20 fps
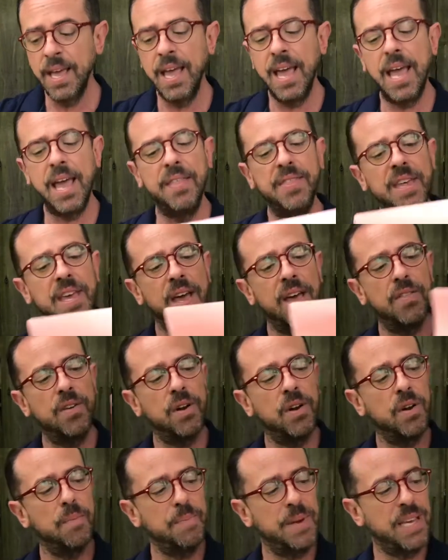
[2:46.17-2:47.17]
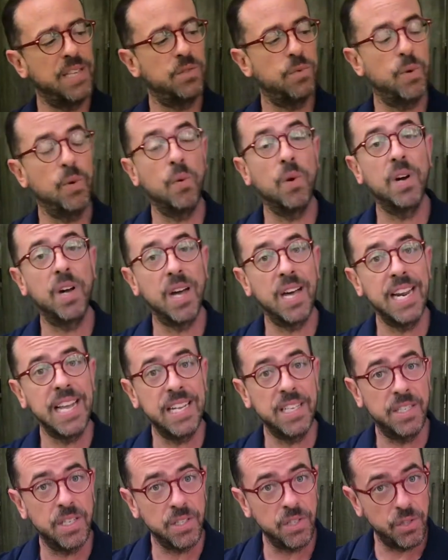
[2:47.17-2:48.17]
and the other piece we will cut
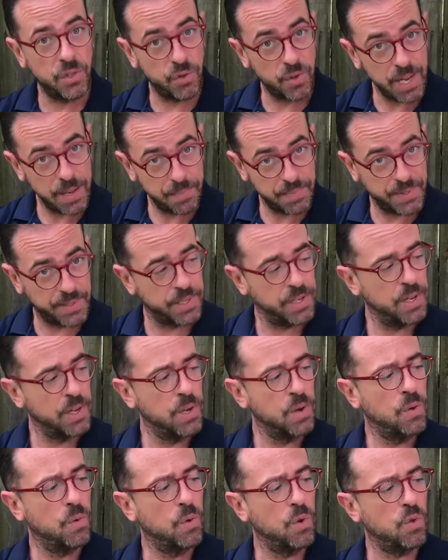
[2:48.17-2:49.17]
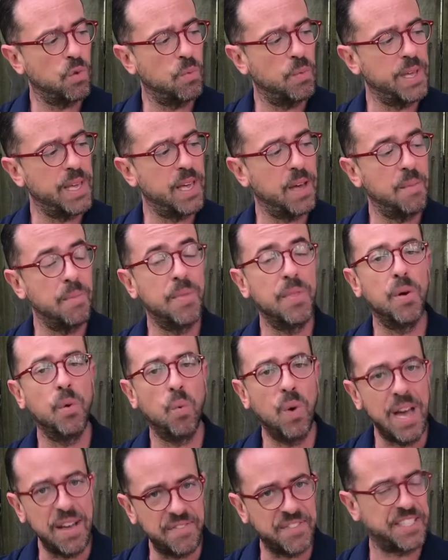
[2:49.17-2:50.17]
into strips, which will become the
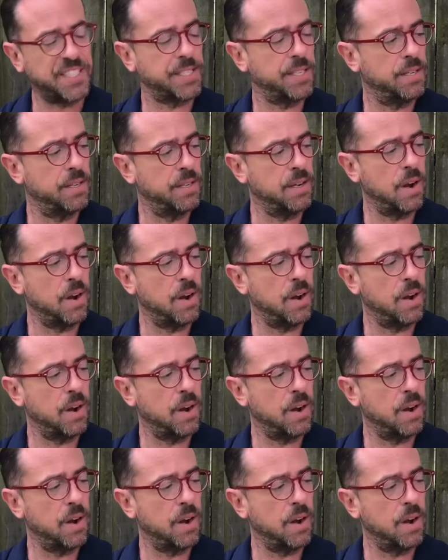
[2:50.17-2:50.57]
wefts.